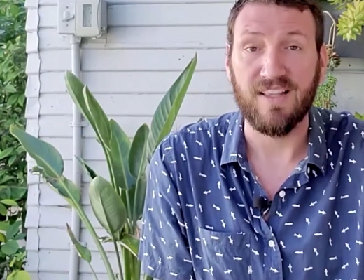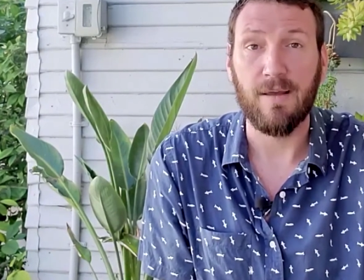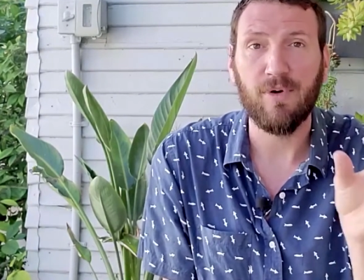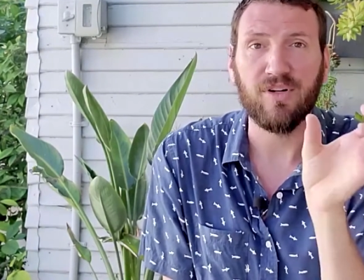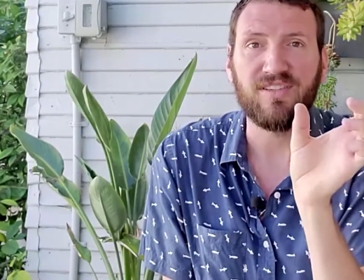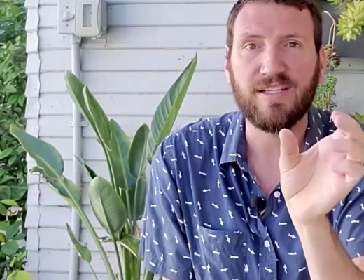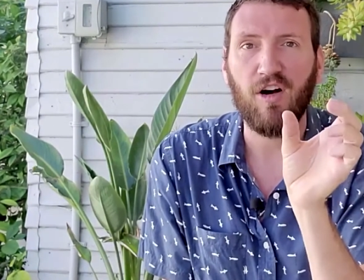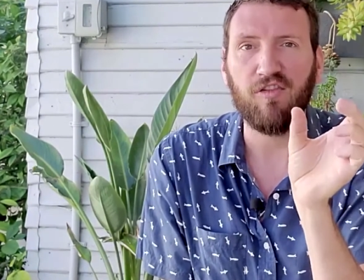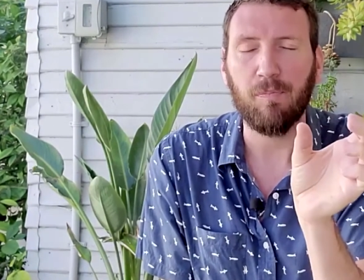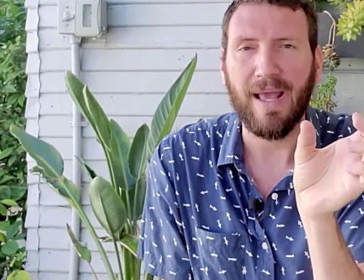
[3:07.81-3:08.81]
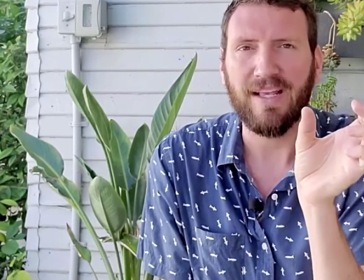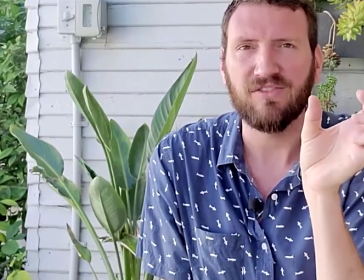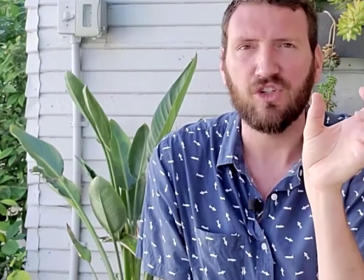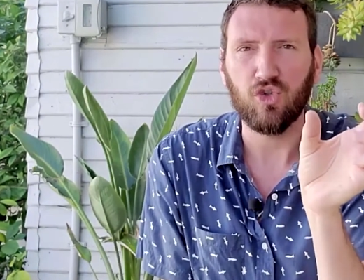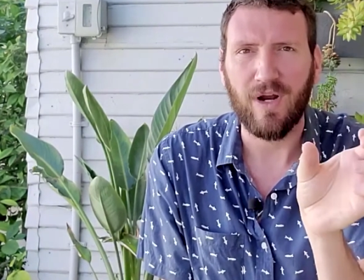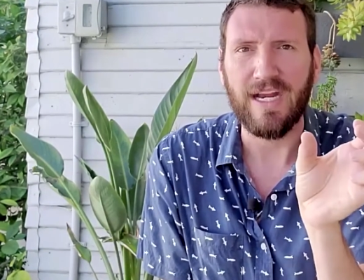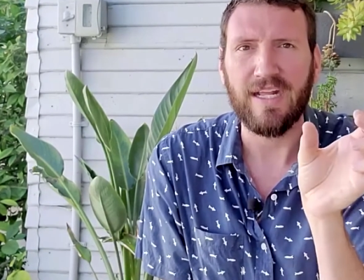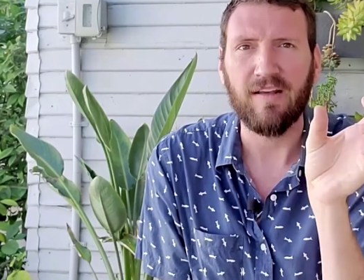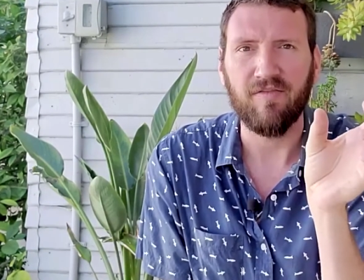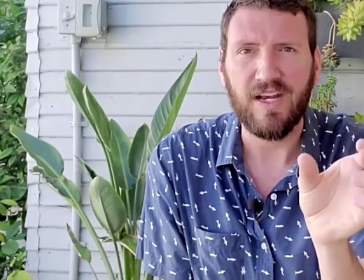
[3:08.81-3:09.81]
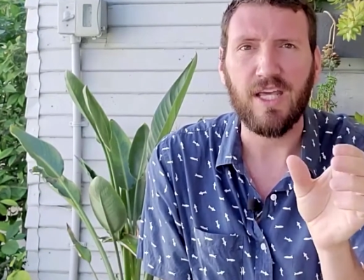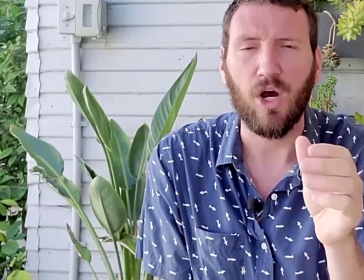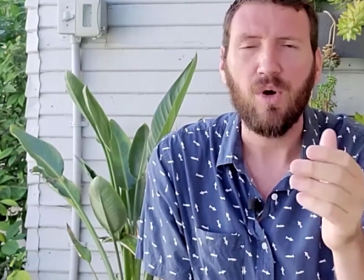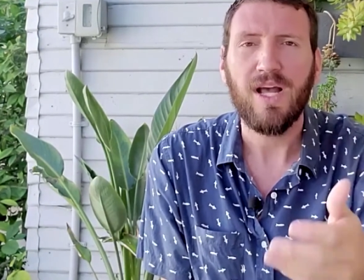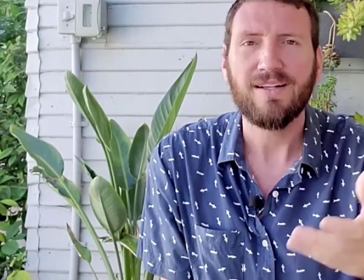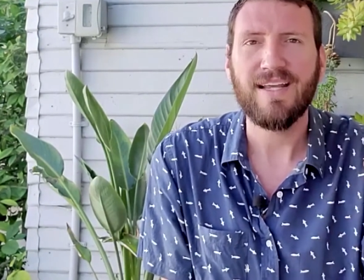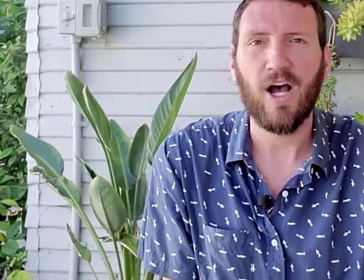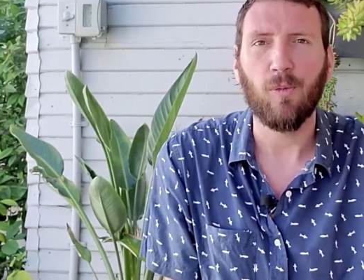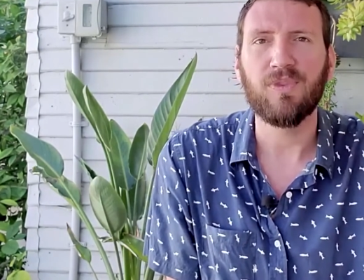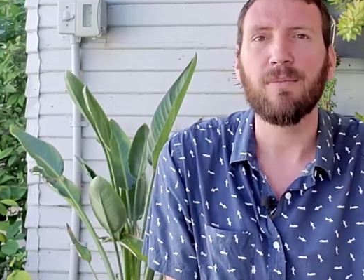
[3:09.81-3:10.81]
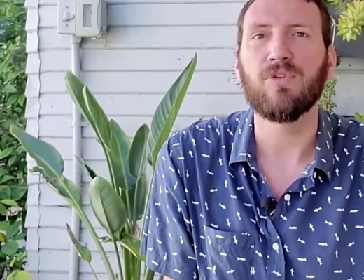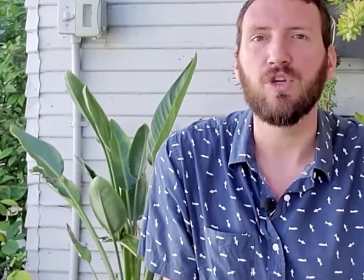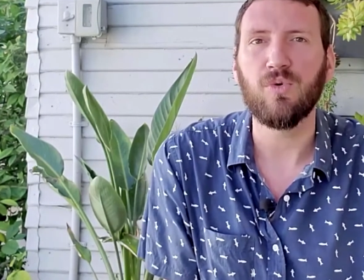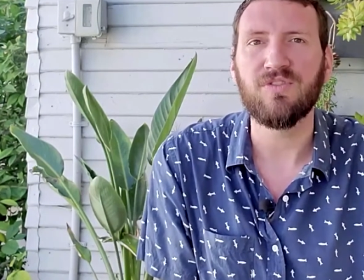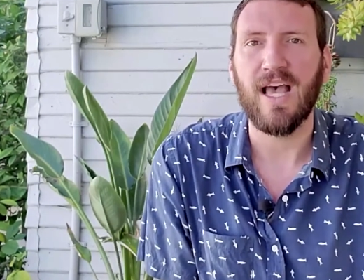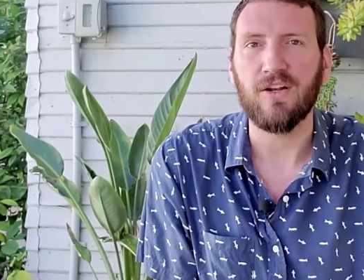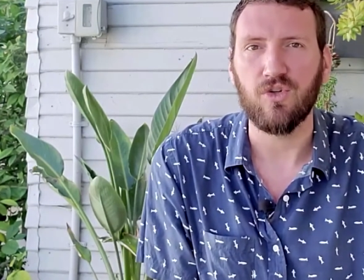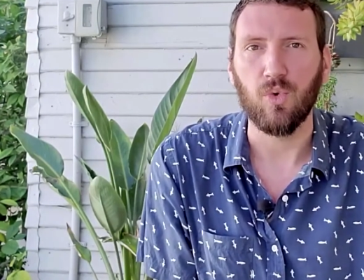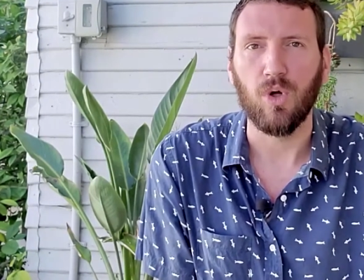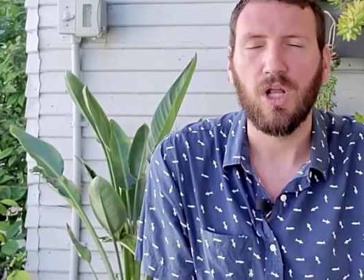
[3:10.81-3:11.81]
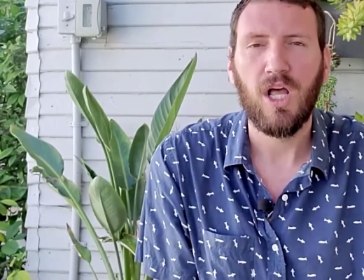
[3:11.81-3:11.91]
and they built a self-paced training video to help them use that tool.